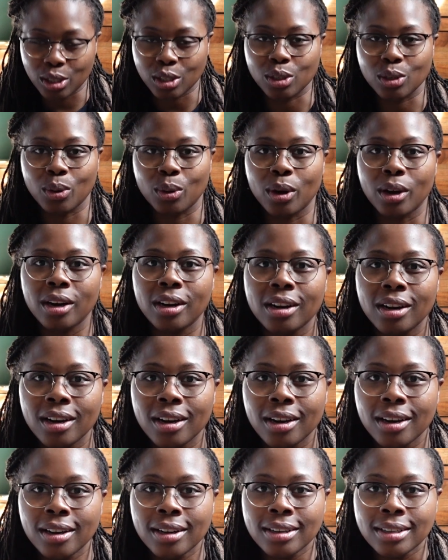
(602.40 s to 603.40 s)
store.
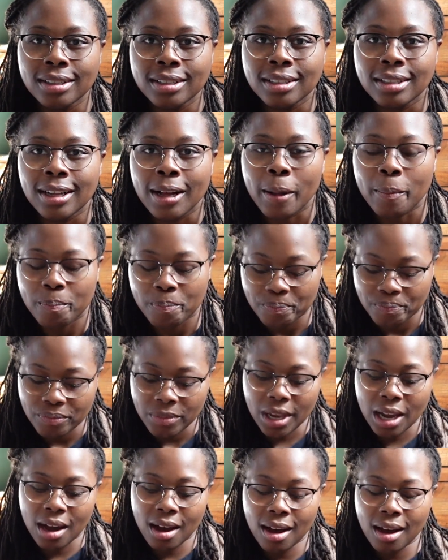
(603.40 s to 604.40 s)

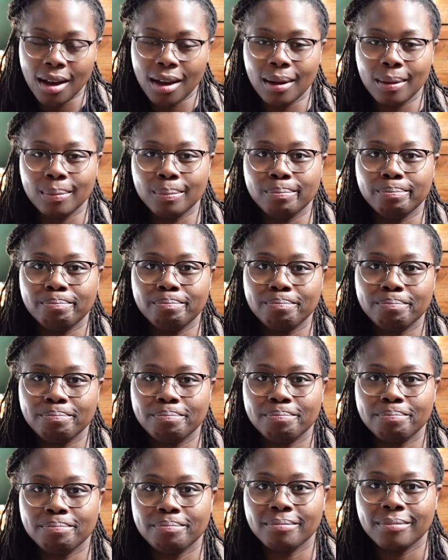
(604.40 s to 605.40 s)
And
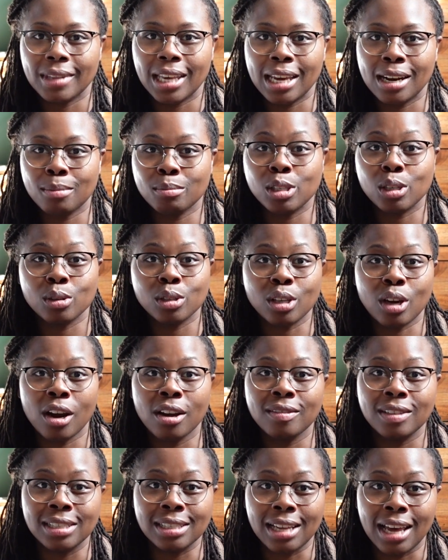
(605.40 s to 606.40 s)
I'm so
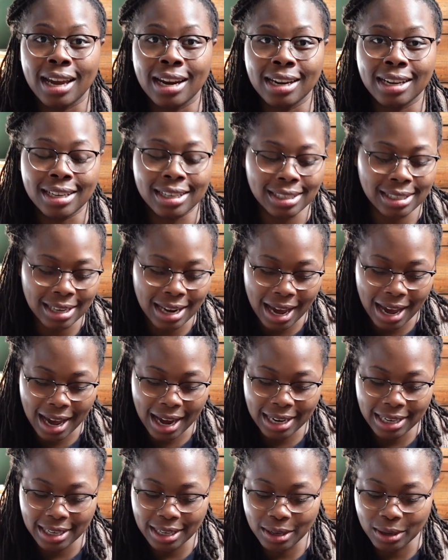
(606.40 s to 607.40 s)
sorry this lighting is not
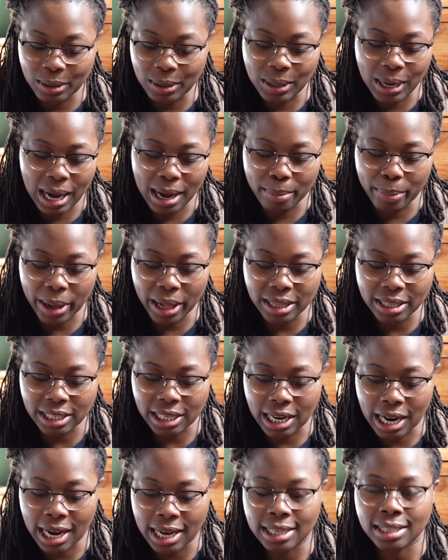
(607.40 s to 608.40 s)
ideal. I
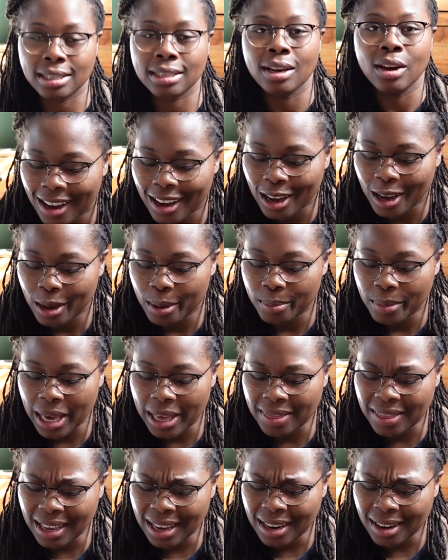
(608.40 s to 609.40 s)
apologize.
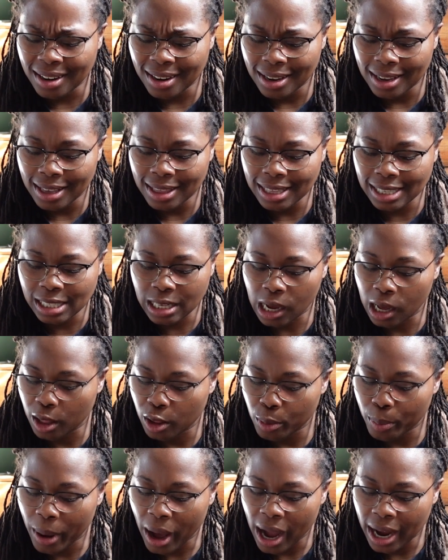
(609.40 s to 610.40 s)
And then in this
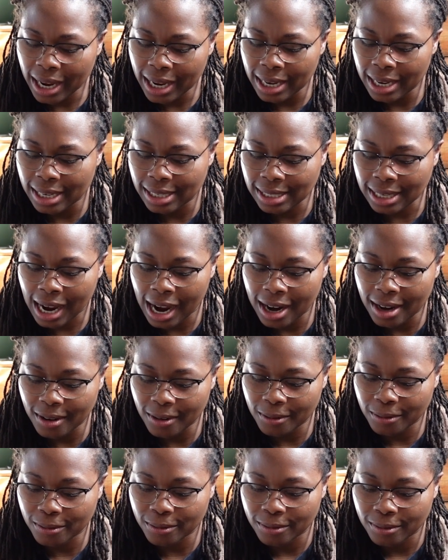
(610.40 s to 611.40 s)
other pocket is kind
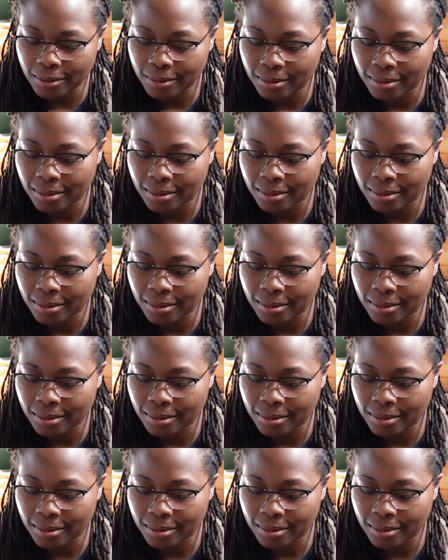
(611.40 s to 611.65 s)
of